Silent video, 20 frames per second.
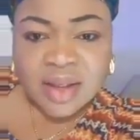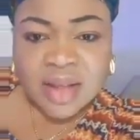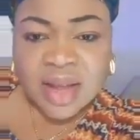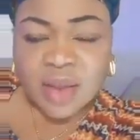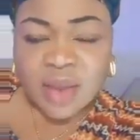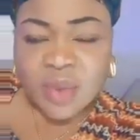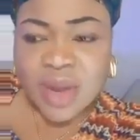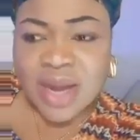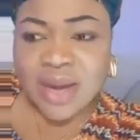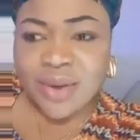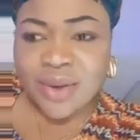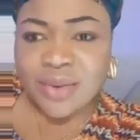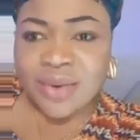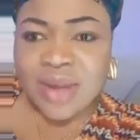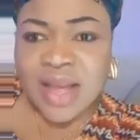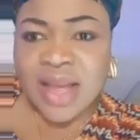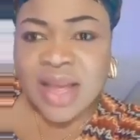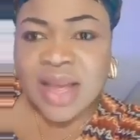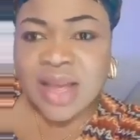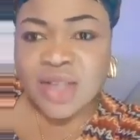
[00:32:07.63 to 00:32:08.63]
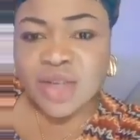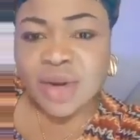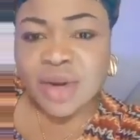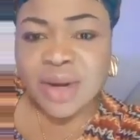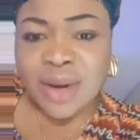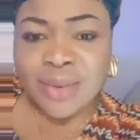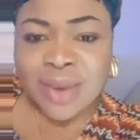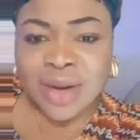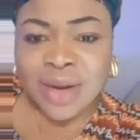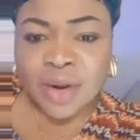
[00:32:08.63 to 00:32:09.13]
Awelo,
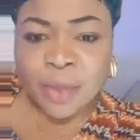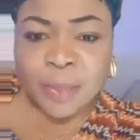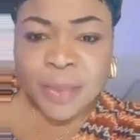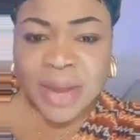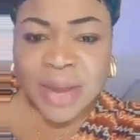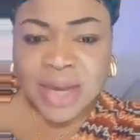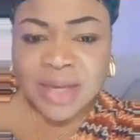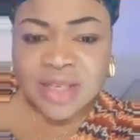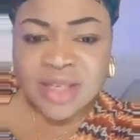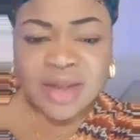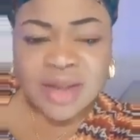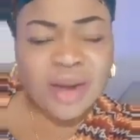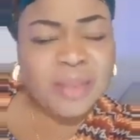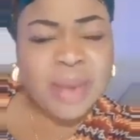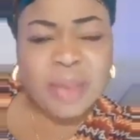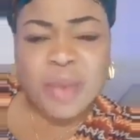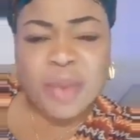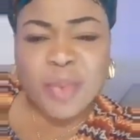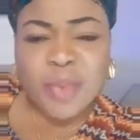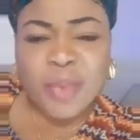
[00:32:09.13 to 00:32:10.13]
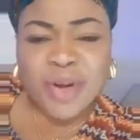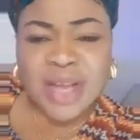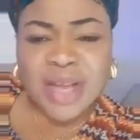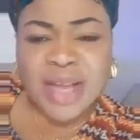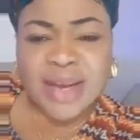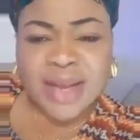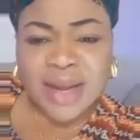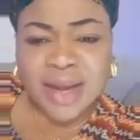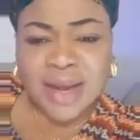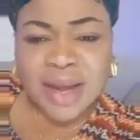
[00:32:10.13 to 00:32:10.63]
Iyore one of Paris. Oh, mama
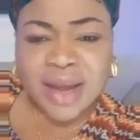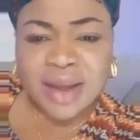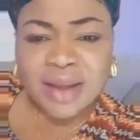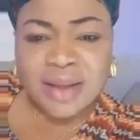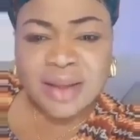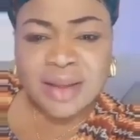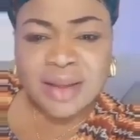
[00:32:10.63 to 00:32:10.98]
Boriana.